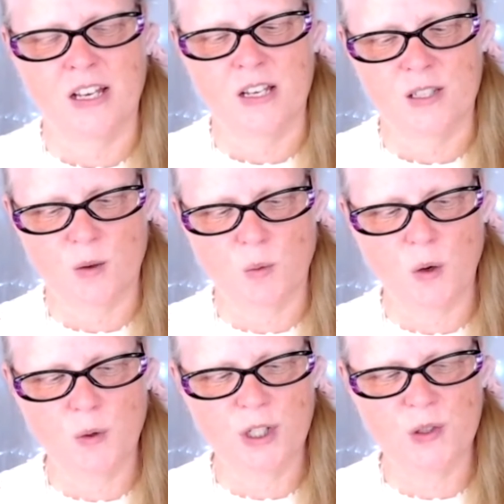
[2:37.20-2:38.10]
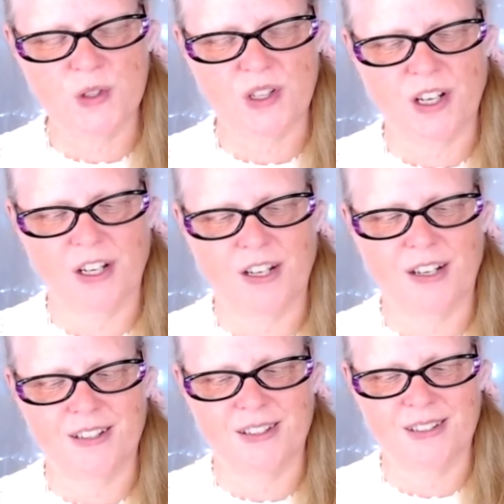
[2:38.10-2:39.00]
So what would you say
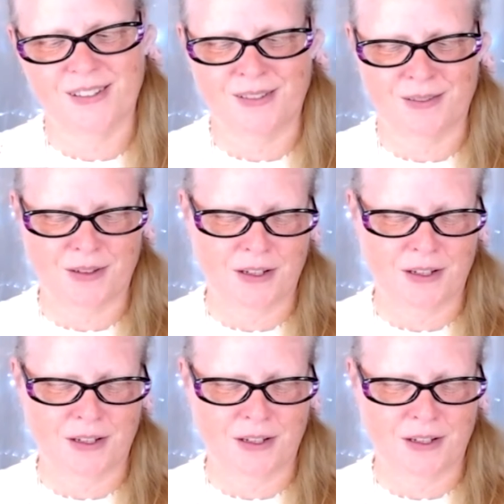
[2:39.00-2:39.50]
is,